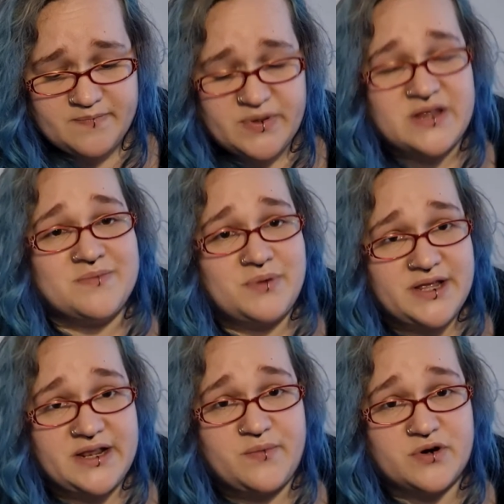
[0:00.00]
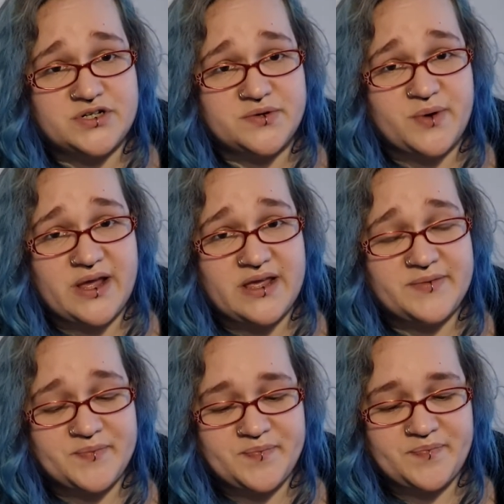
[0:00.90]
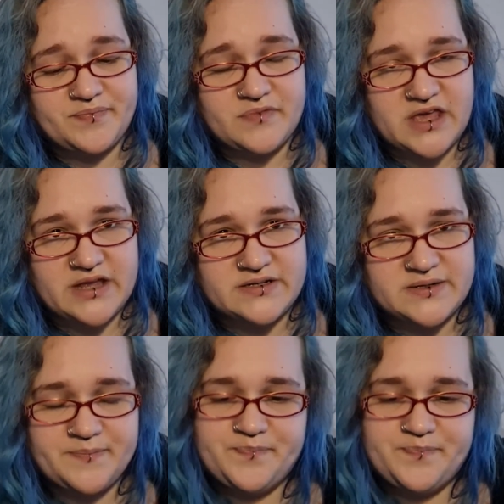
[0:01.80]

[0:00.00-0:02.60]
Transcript: been completely washed away. The end.